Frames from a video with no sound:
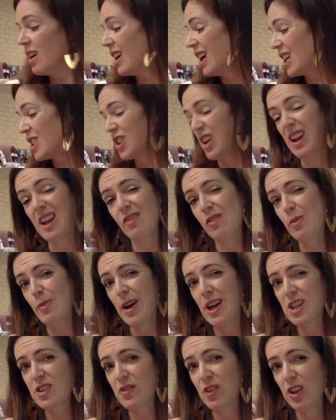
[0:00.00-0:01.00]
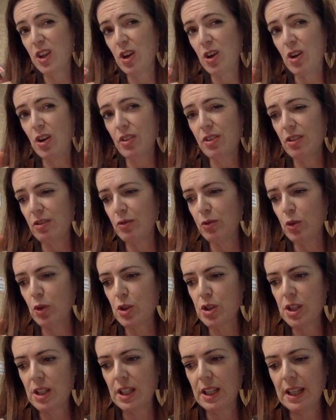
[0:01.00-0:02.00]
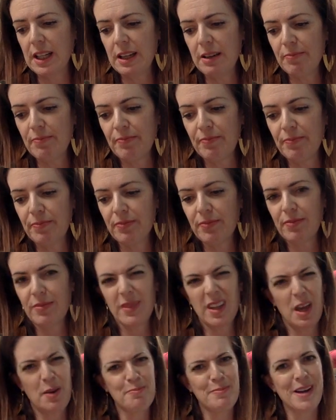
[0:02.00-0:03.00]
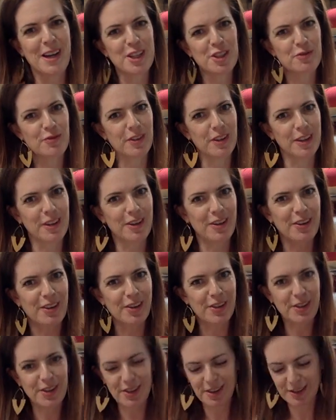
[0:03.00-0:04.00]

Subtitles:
I don't have a match for the Earth, unfortunately. A match for the Earth.